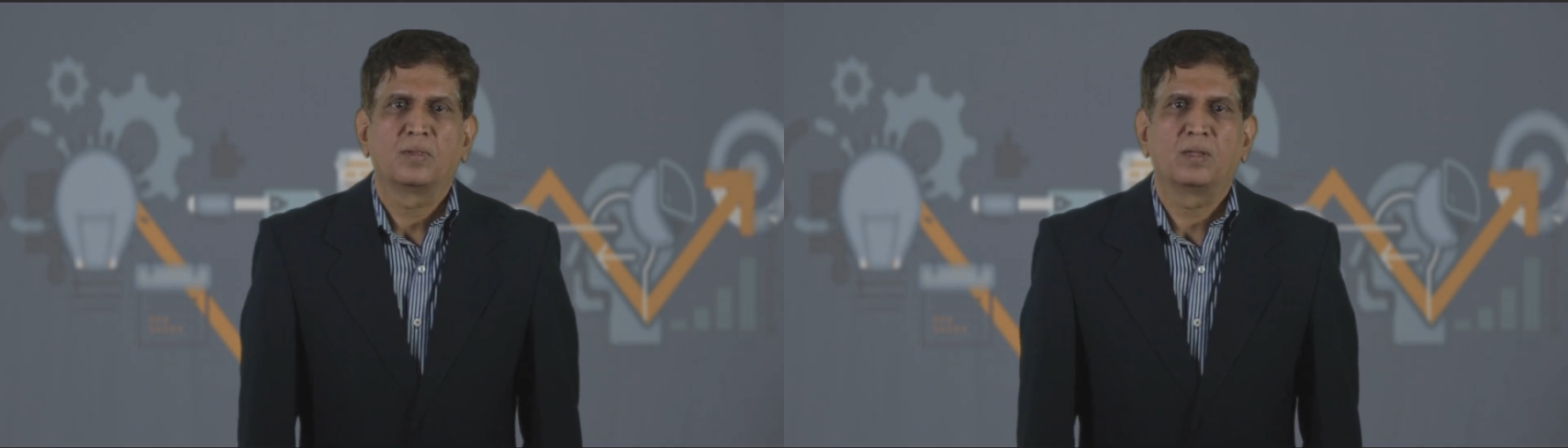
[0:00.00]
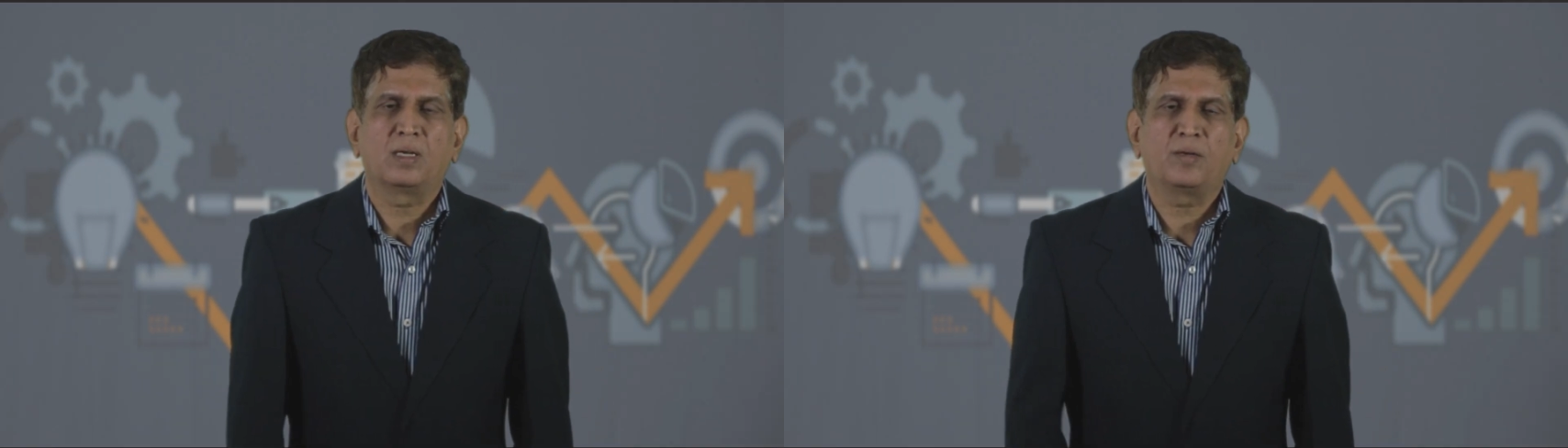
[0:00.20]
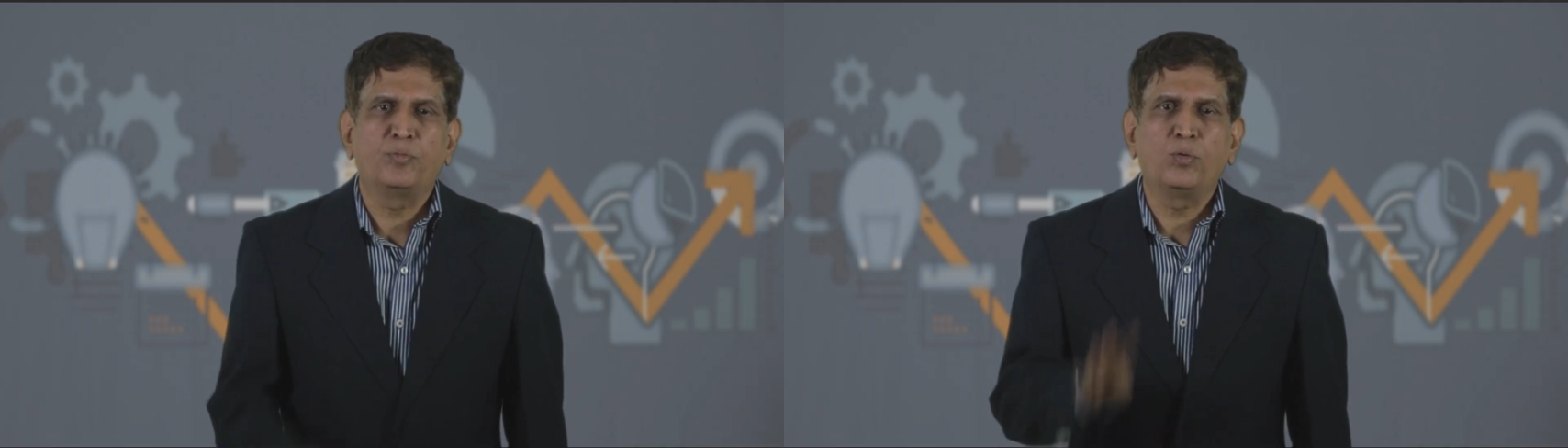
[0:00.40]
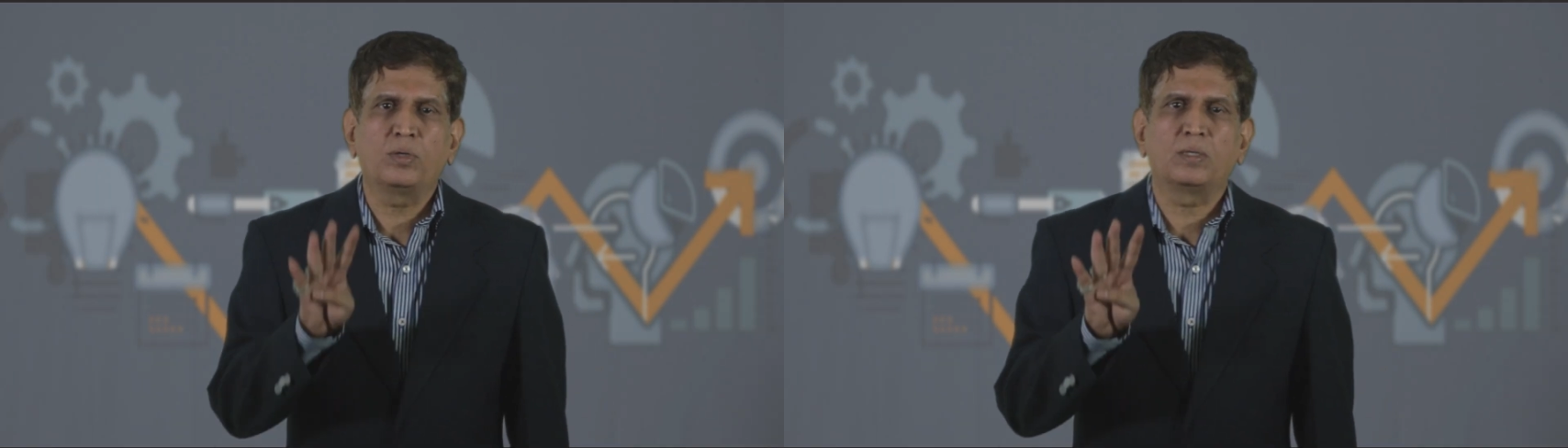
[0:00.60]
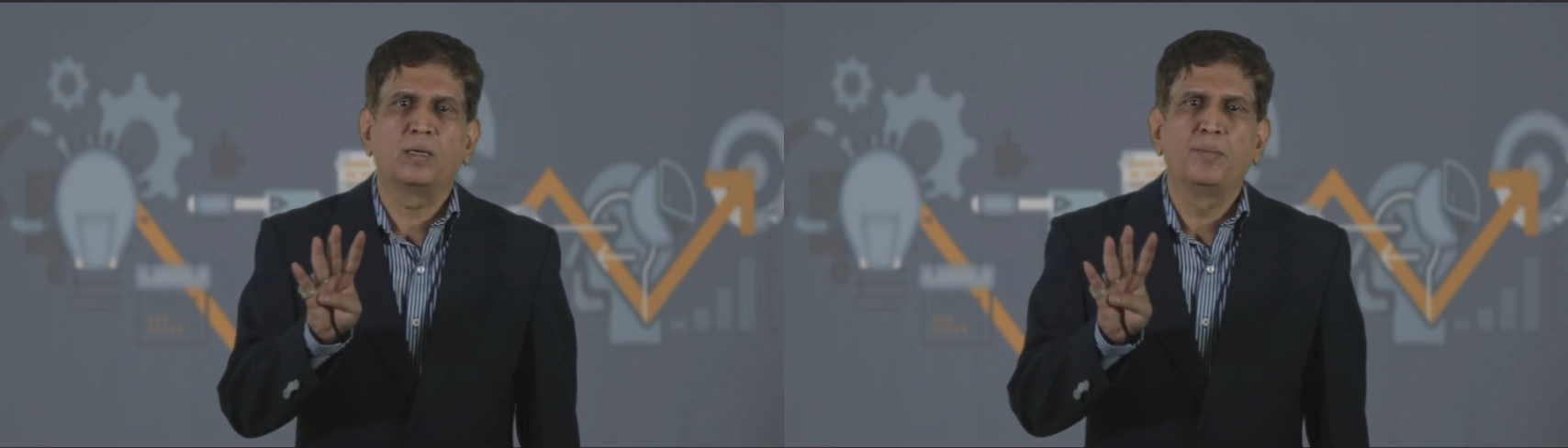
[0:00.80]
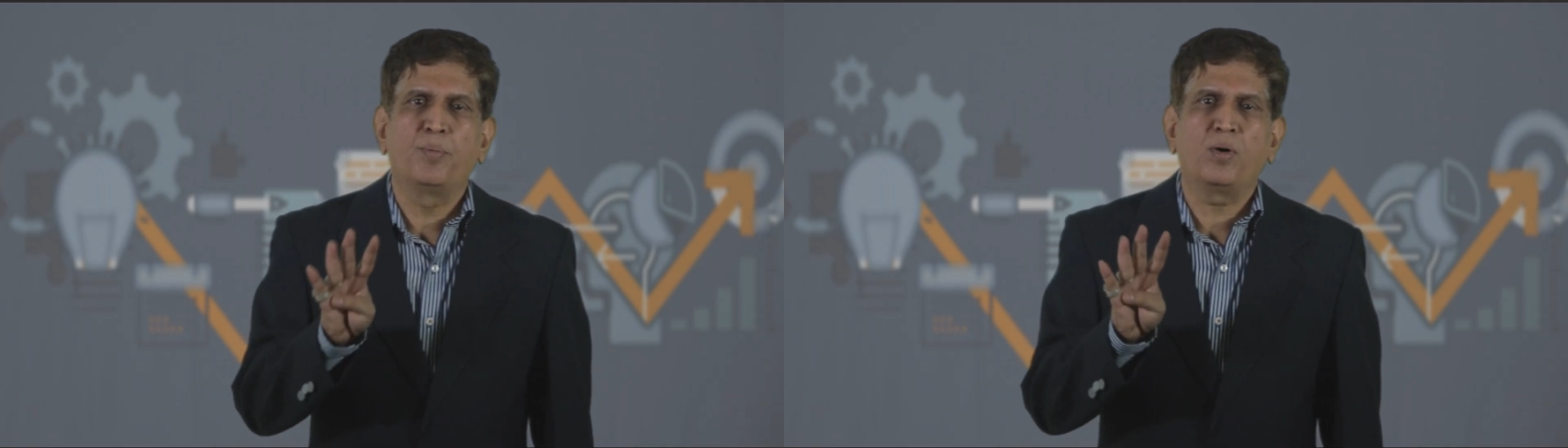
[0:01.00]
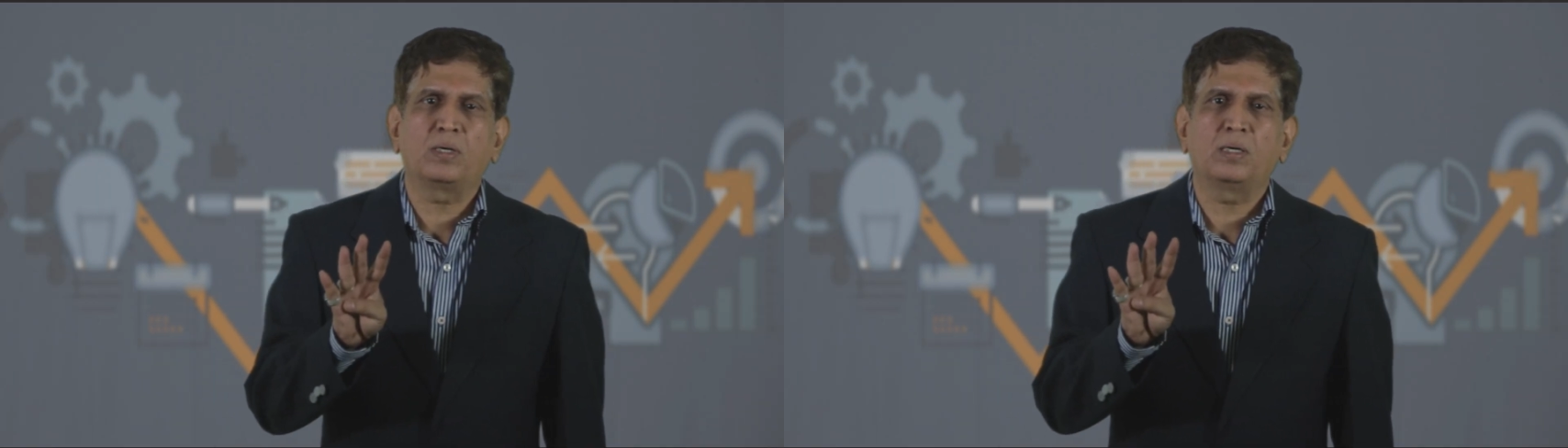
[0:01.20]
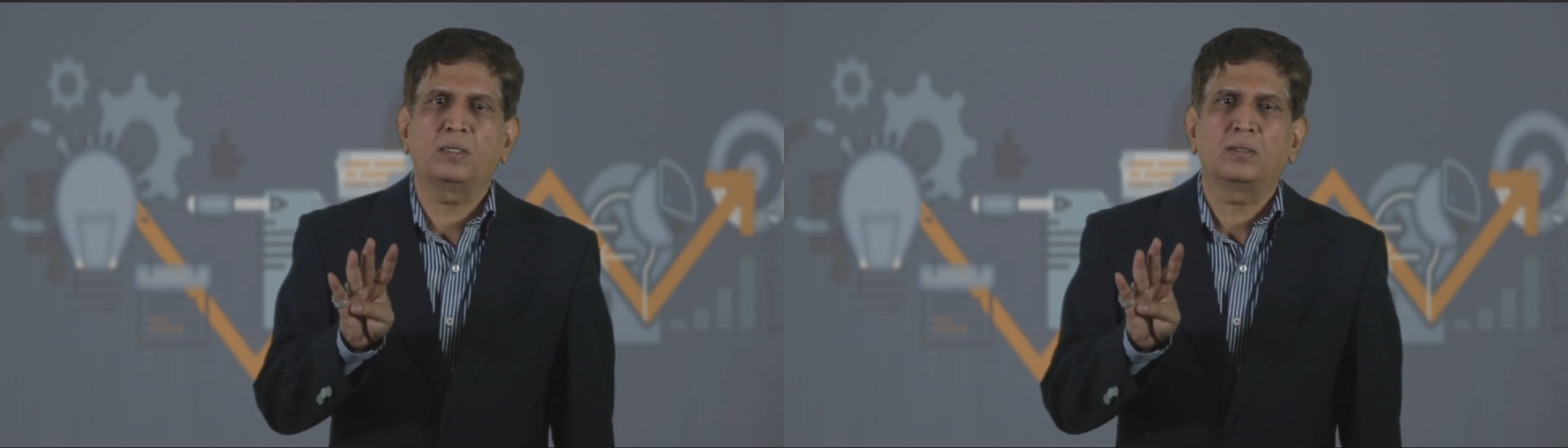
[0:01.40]
There are four
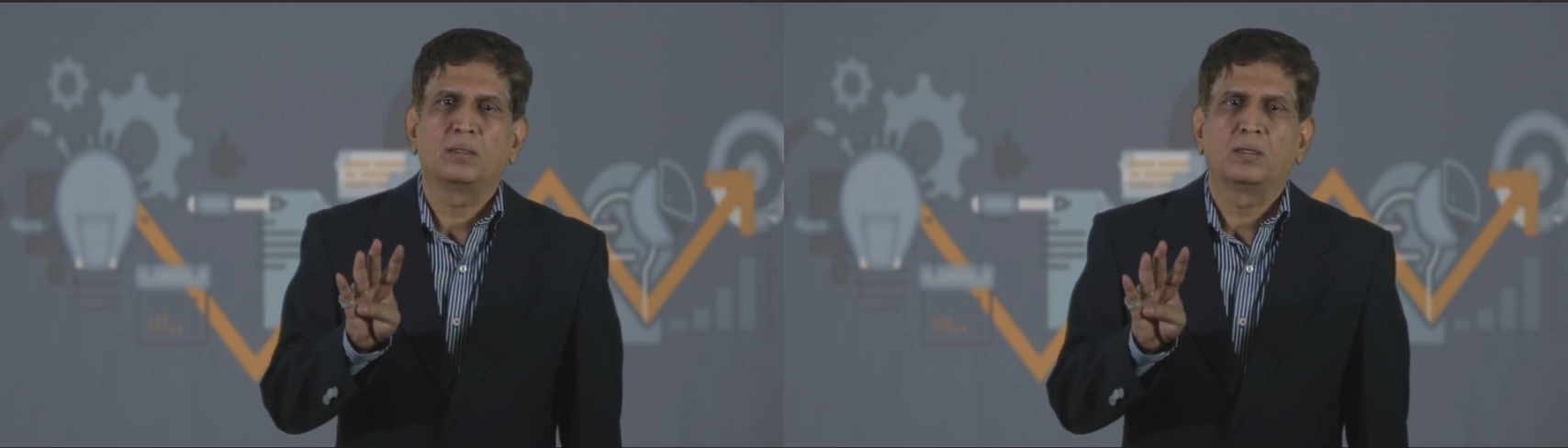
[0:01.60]
important